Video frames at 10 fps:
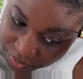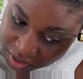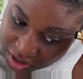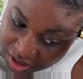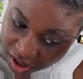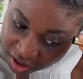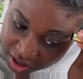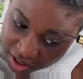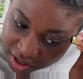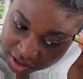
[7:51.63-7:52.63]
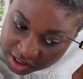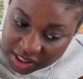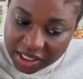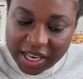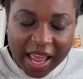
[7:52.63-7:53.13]
the daughter,
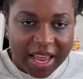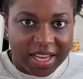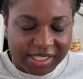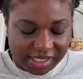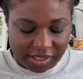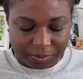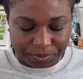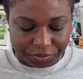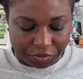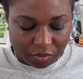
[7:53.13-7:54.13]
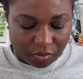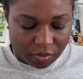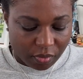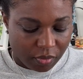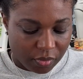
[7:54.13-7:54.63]
Celeste,
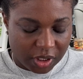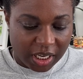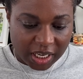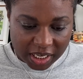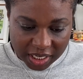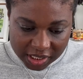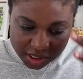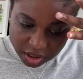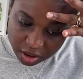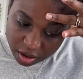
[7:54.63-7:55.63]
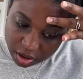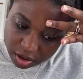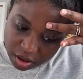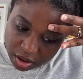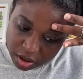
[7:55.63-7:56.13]
is
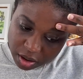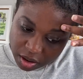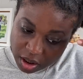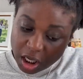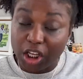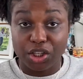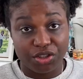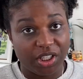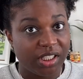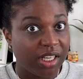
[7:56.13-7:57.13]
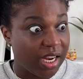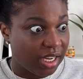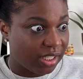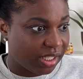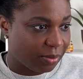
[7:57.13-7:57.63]
allergic to
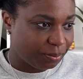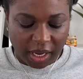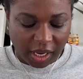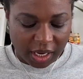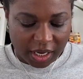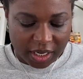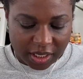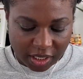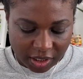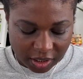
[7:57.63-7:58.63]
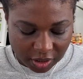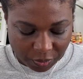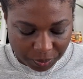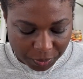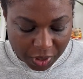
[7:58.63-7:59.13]
nuts. And
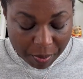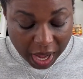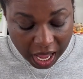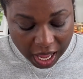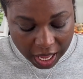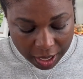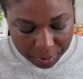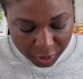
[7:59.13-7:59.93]
the mom,